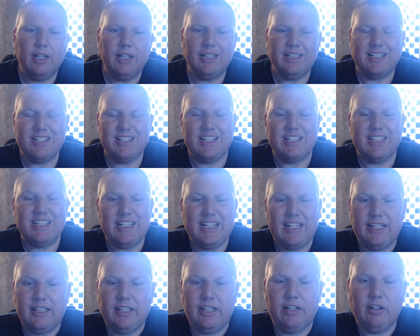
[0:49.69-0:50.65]
NTT
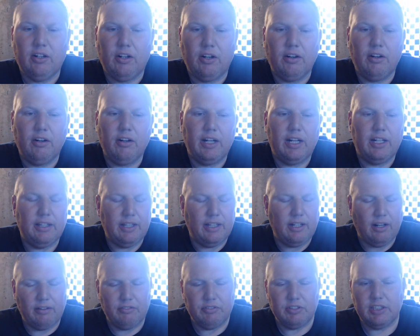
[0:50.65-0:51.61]
IndyCar, and then
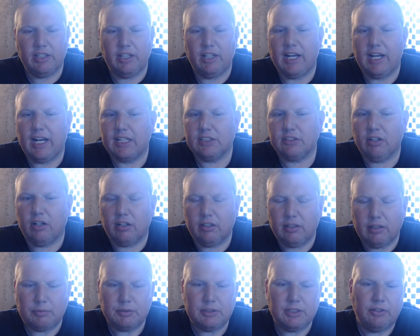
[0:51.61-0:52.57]
obviously the NASCAR
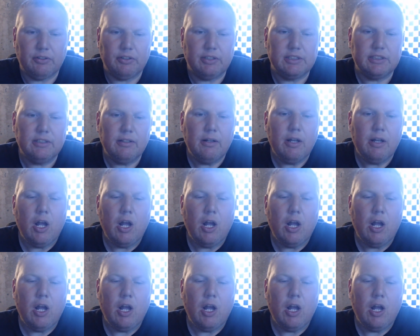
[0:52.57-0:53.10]
Cup Series,